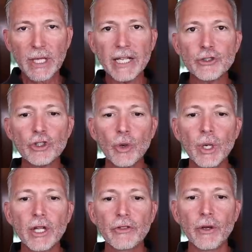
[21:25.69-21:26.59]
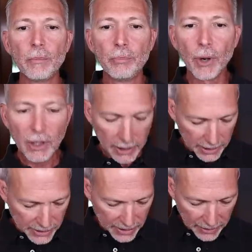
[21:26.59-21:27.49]
And so the
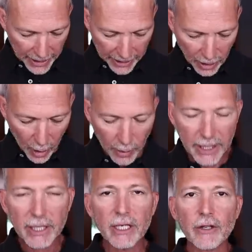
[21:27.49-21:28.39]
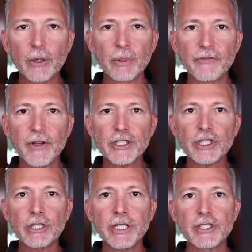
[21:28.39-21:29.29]
bullets that go in the
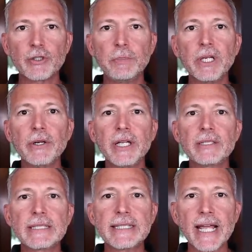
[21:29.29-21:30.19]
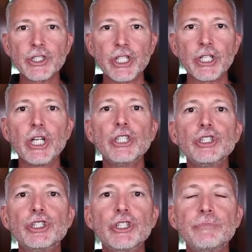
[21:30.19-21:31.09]
professional experience section
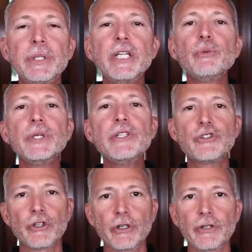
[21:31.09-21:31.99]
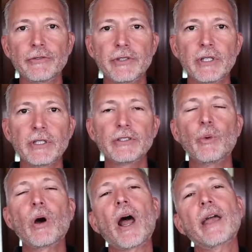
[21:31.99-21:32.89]
should be reserved to
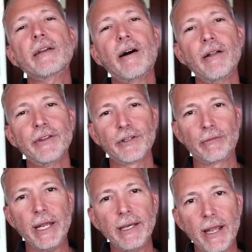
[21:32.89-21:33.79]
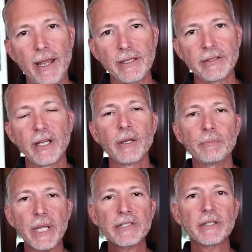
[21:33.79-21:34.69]
what I call the great eight,
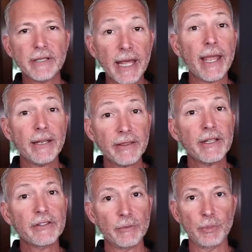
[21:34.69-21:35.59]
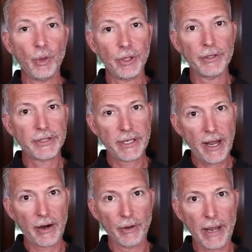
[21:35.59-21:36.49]
basically the eight things employers
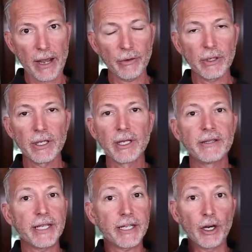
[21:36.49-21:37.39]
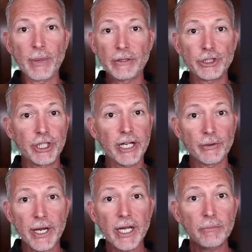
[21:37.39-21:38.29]
care about. They care about
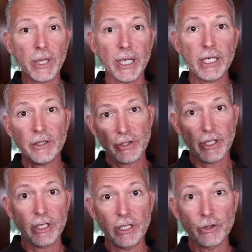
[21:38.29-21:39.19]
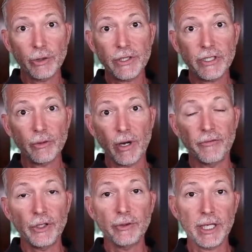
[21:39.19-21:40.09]
generating money, so increasing
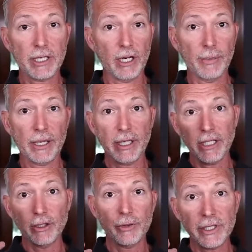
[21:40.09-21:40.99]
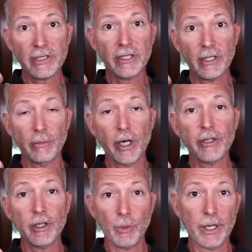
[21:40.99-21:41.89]
revenue. They care about increasing their
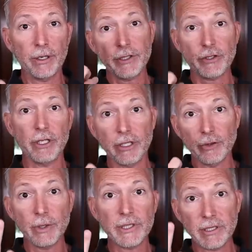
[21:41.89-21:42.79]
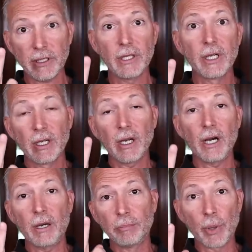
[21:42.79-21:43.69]
market awareness, so increasing
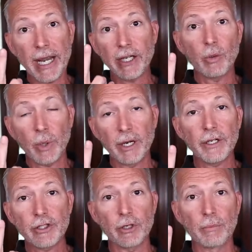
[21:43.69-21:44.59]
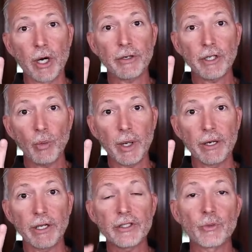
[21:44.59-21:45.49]
uh, brand awareness or market
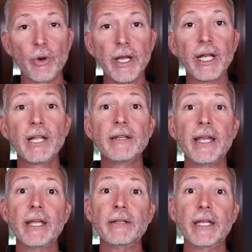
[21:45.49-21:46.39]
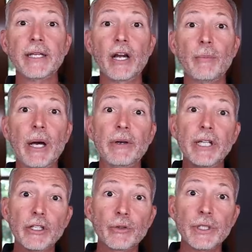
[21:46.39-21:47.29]
awareness, right? They, they care about
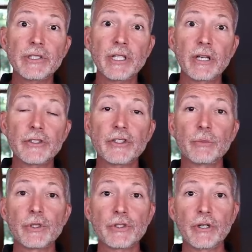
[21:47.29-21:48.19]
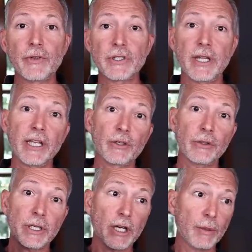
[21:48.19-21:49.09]
increasing customer service. They
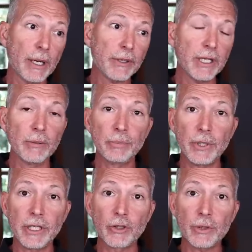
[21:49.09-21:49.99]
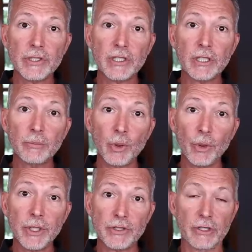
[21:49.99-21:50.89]
care about in increasing
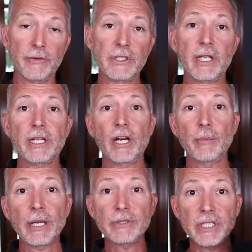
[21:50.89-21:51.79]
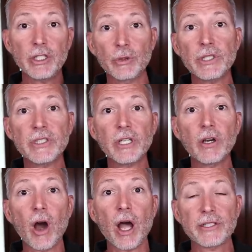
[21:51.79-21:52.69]
employee service. They care about decreasing
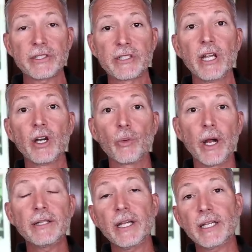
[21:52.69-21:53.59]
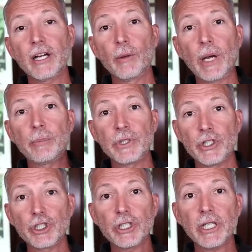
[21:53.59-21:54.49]
costs, right? They care about
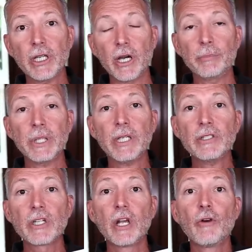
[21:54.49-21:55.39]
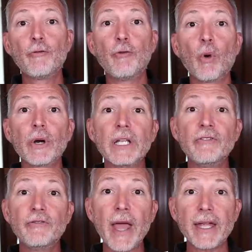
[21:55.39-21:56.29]
positioning companies for
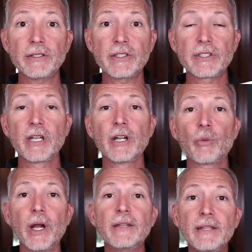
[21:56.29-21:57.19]
events, right?